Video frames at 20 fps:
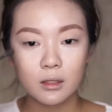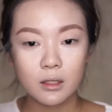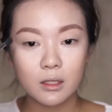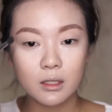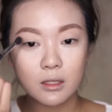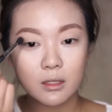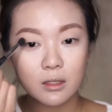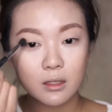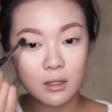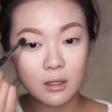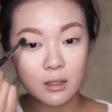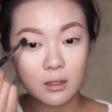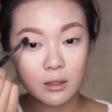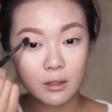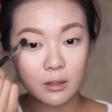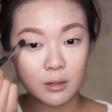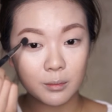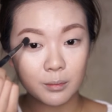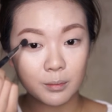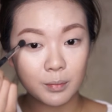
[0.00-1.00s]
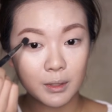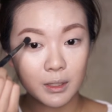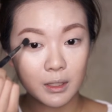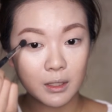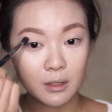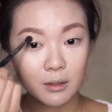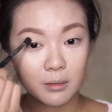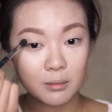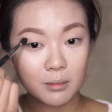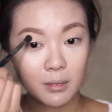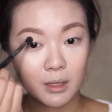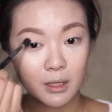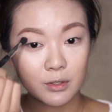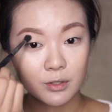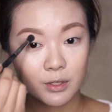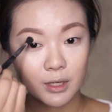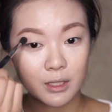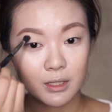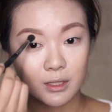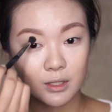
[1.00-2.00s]
This is going to be my
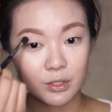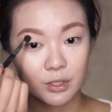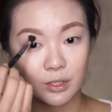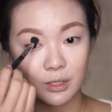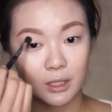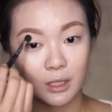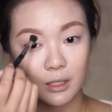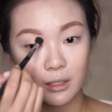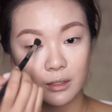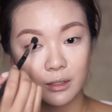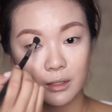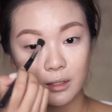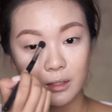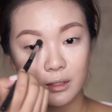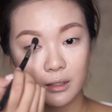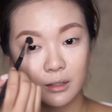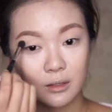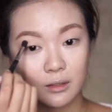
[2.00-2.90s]
transition color.